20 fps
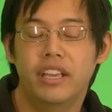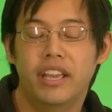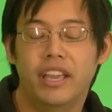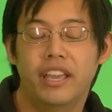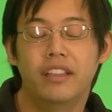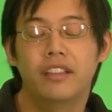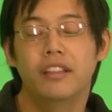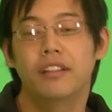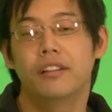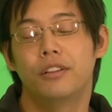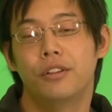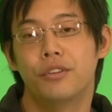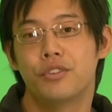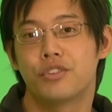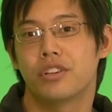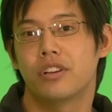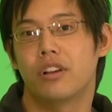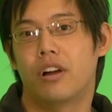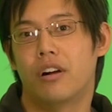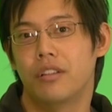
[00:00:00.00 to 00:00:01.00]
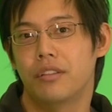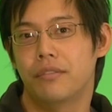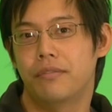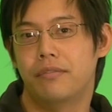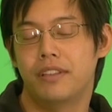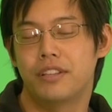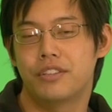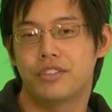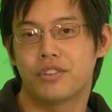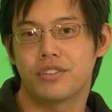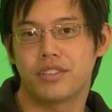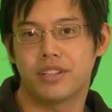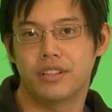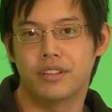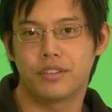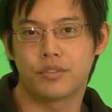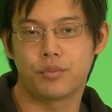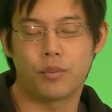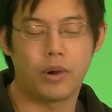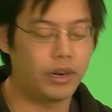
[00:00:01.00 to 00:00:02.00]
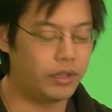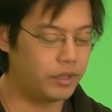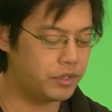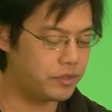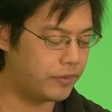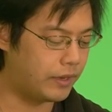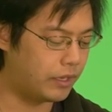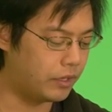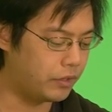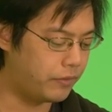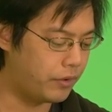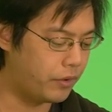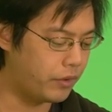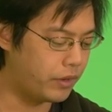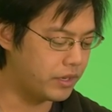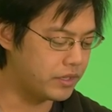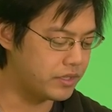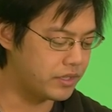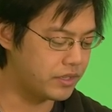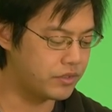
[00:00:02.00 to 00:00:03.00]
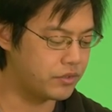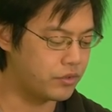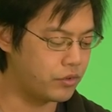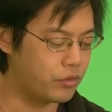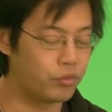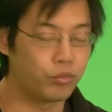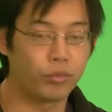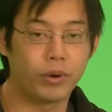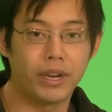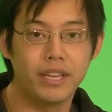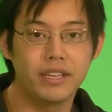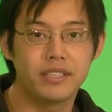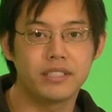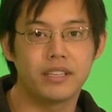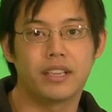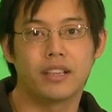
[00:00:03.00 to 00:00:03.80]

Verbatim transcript: In conclusion, all the features in this wireless follow focus is great.